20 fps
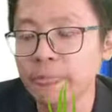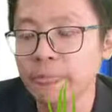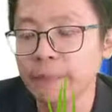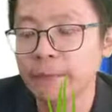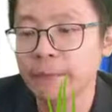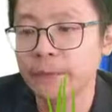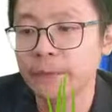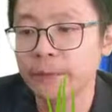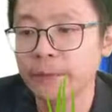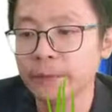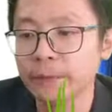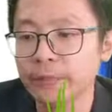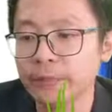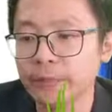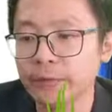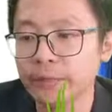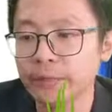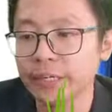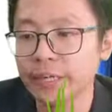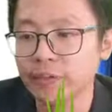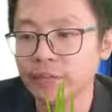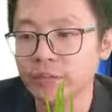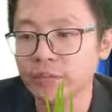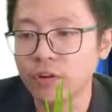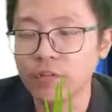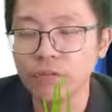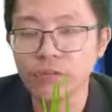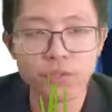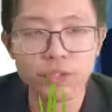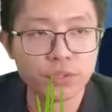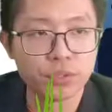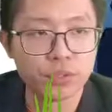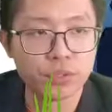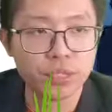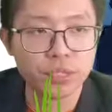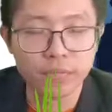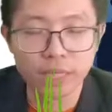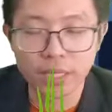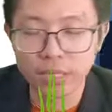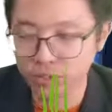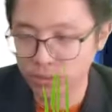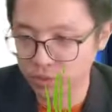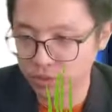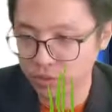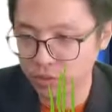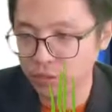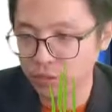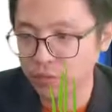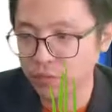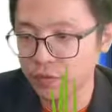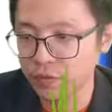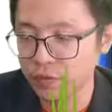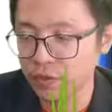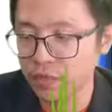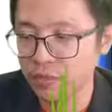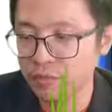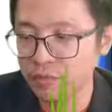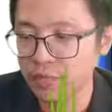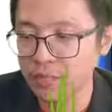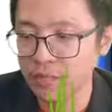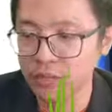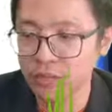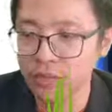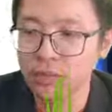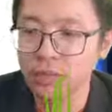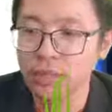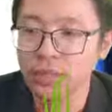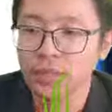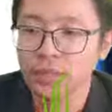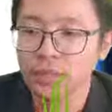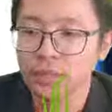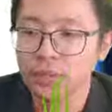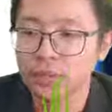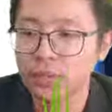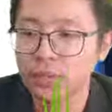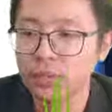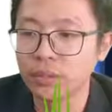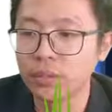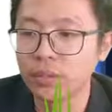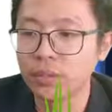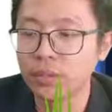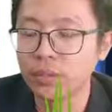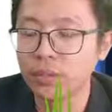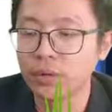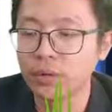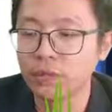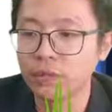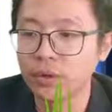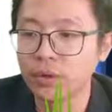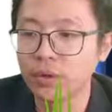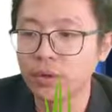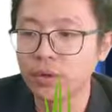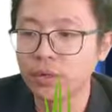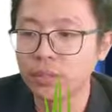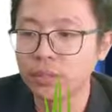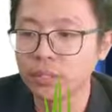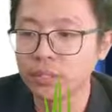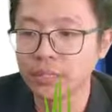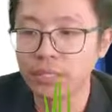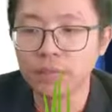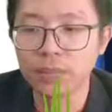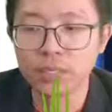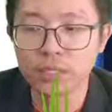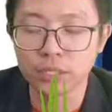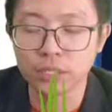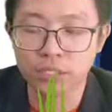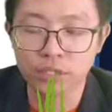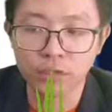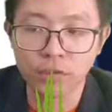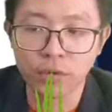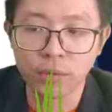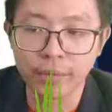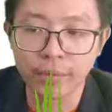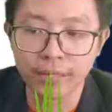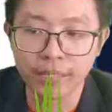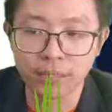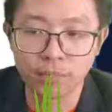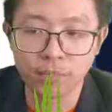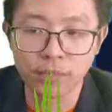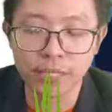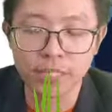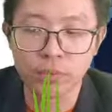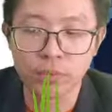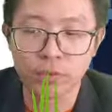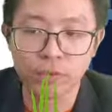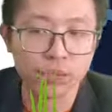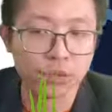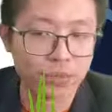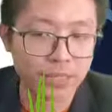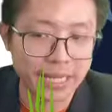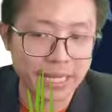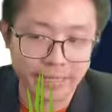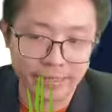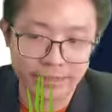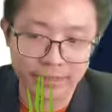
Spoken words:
it only can form virtual image. So of course the image is formed at the place with no light.